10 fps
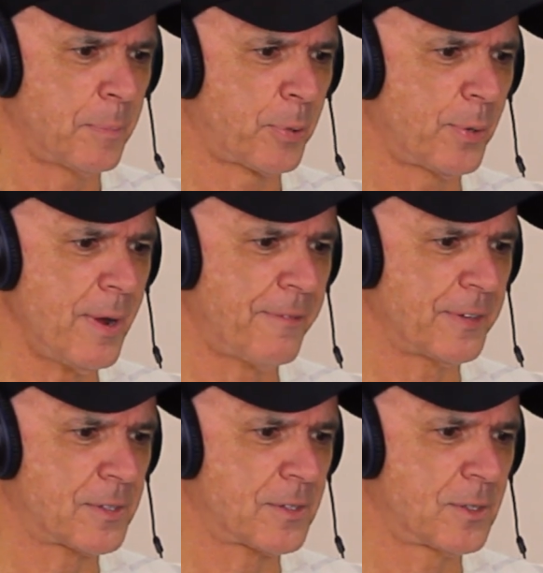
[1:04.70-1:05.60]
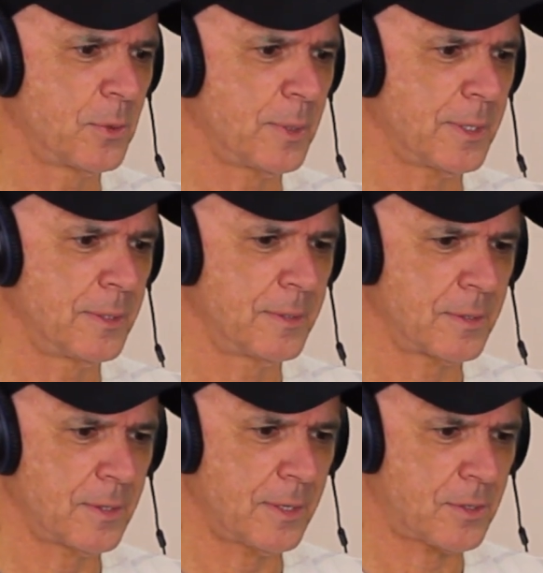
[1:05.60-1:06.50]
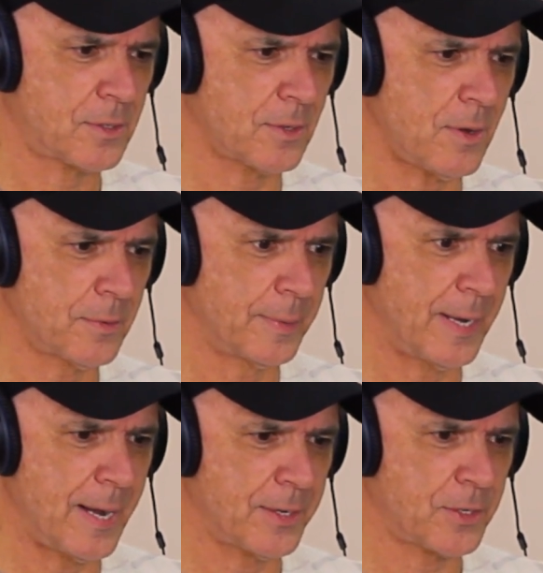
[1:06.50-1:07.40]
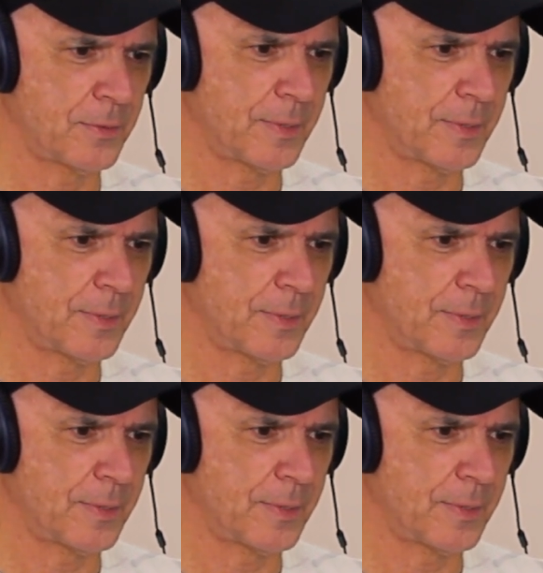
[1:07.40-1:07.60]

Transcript: preface to a song reaction